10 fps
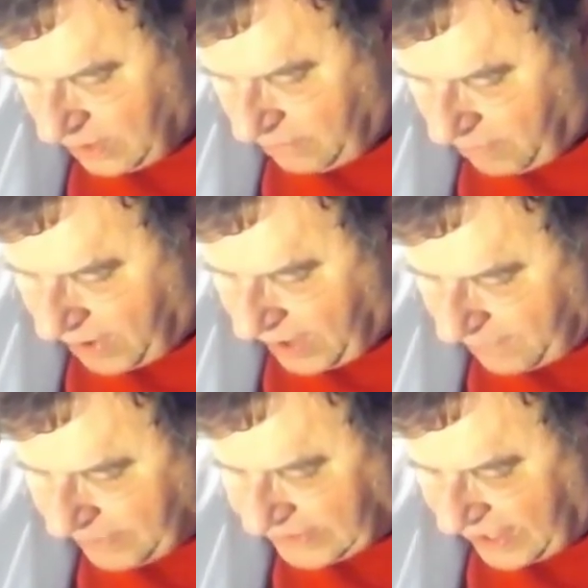
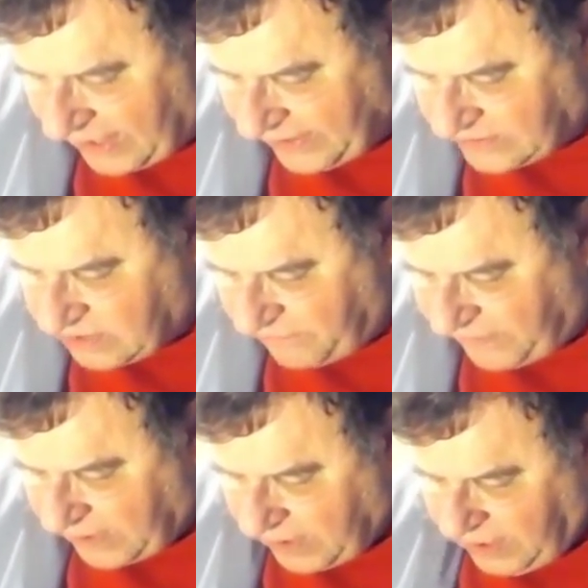Mohammad Ali
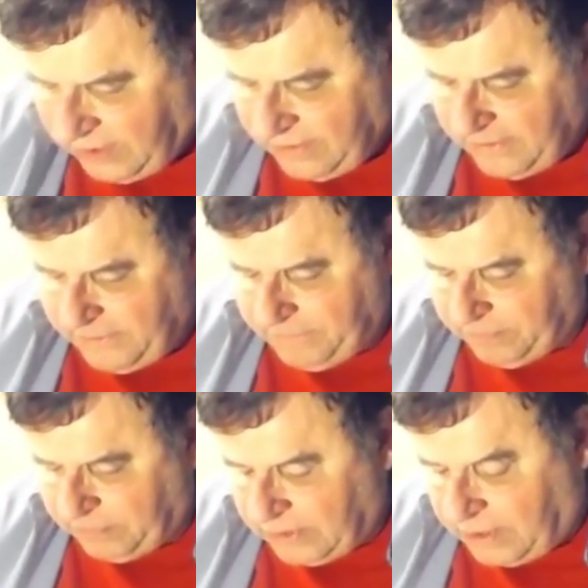Jafiri,
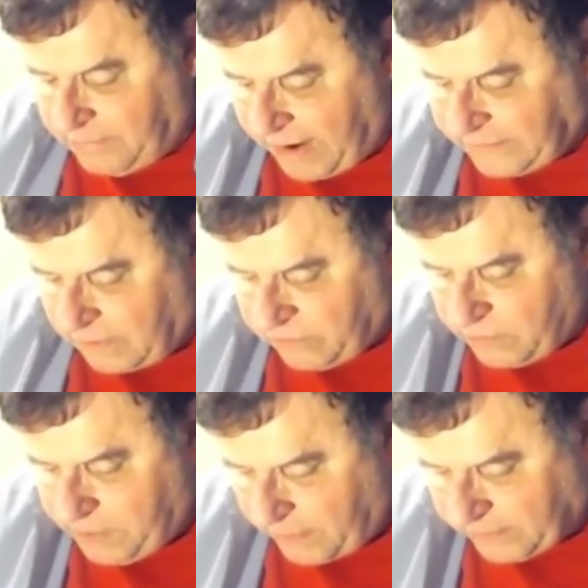commander of the
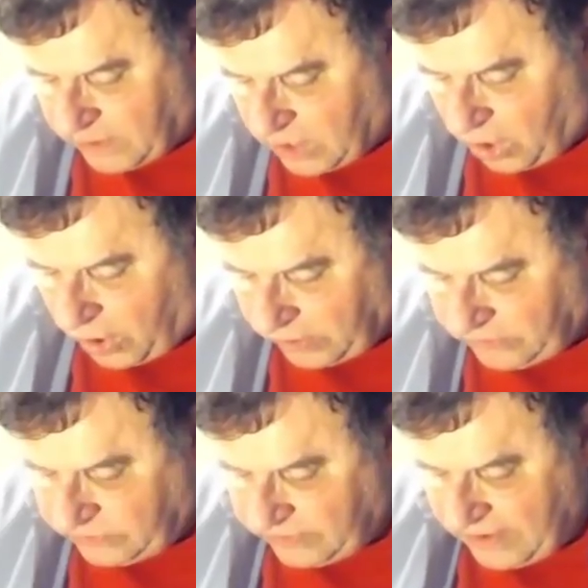Republican
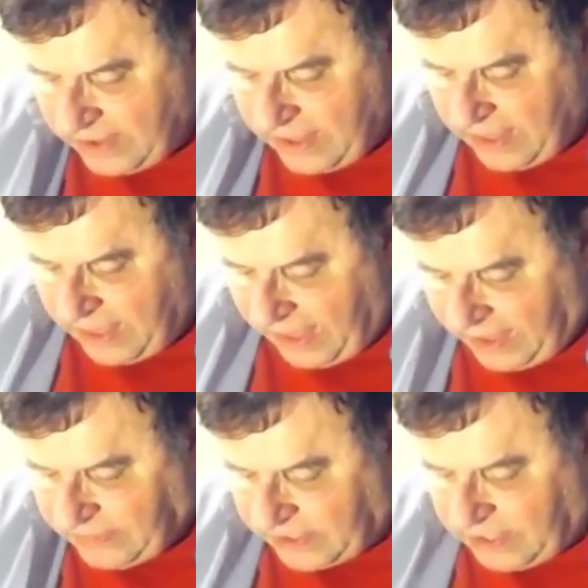Guards,
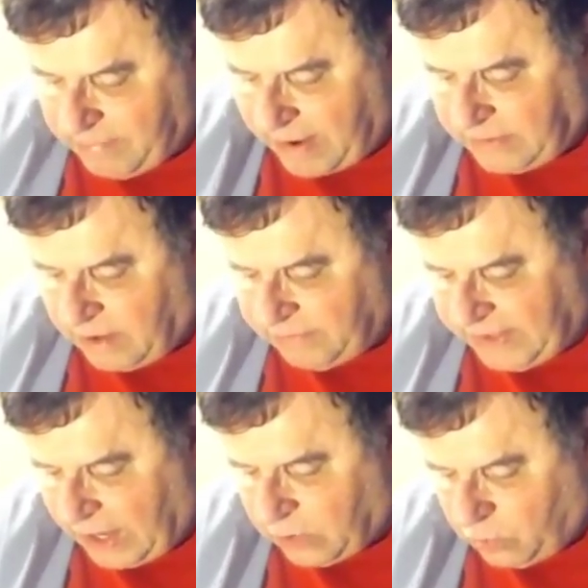and the commander of the
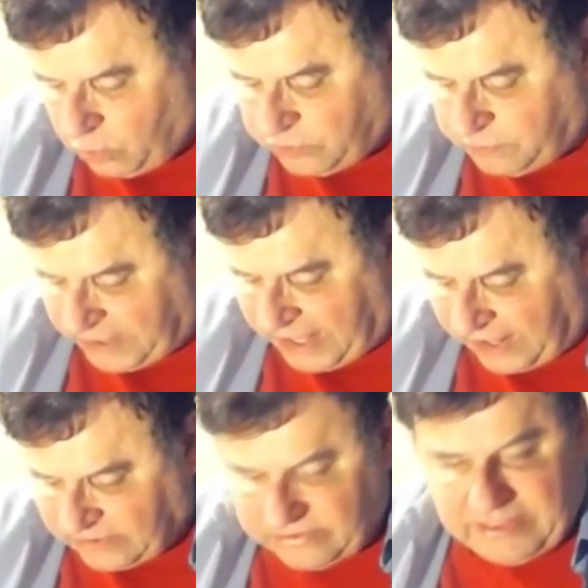Al-Quds
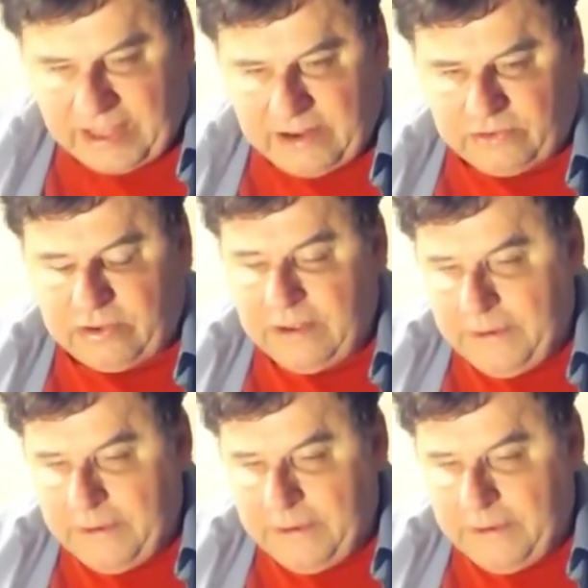brigades, that is,